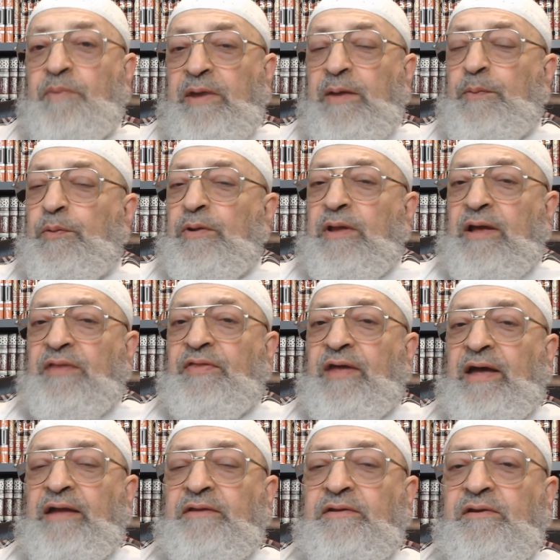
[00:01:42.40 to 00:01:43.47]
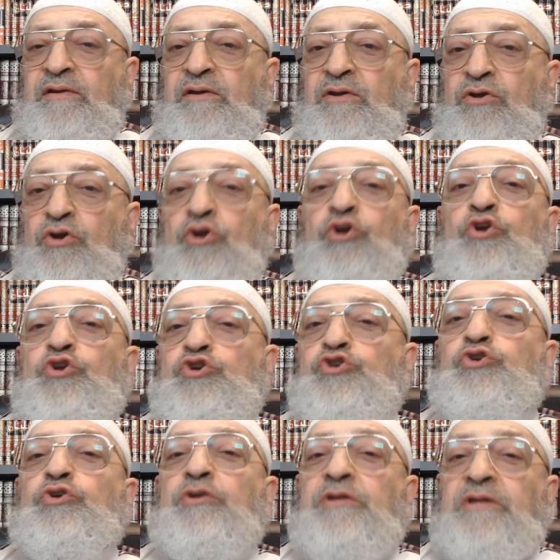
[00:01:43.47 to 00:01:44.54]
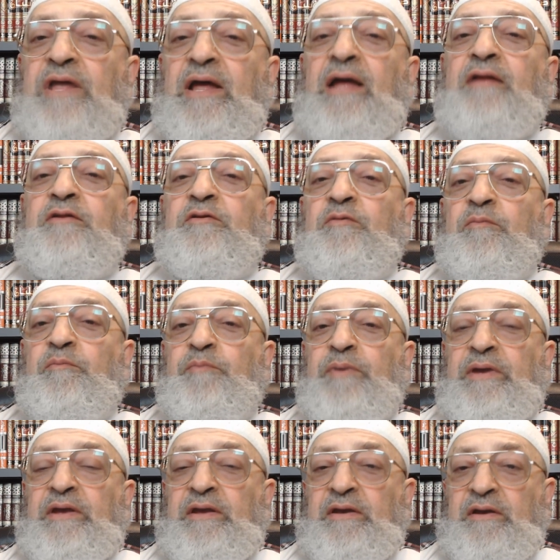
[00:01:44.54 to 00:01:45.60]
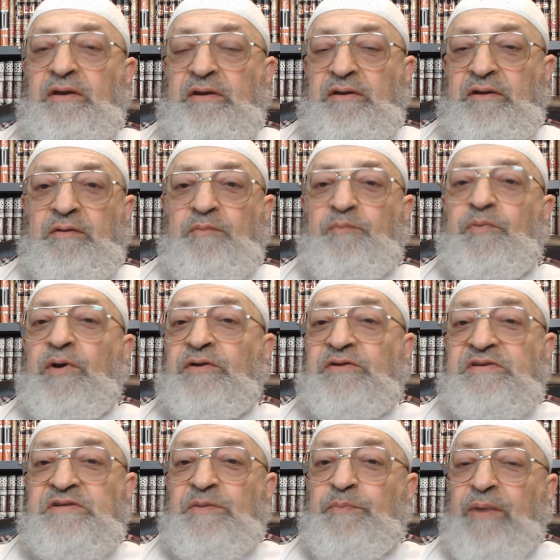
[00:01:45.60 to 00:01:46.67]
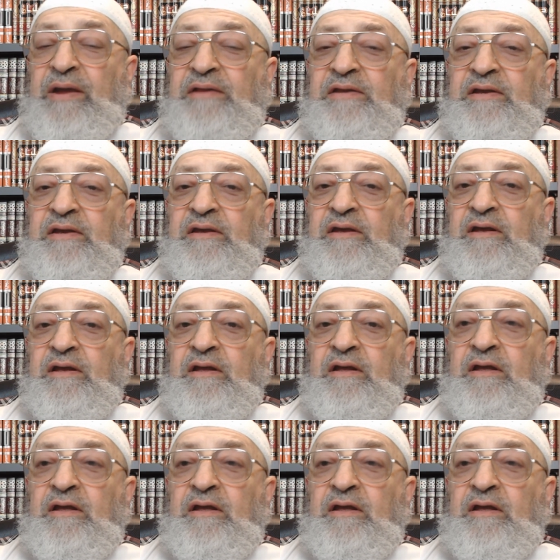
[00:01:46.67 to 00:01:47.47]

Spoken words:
People like that should not be participating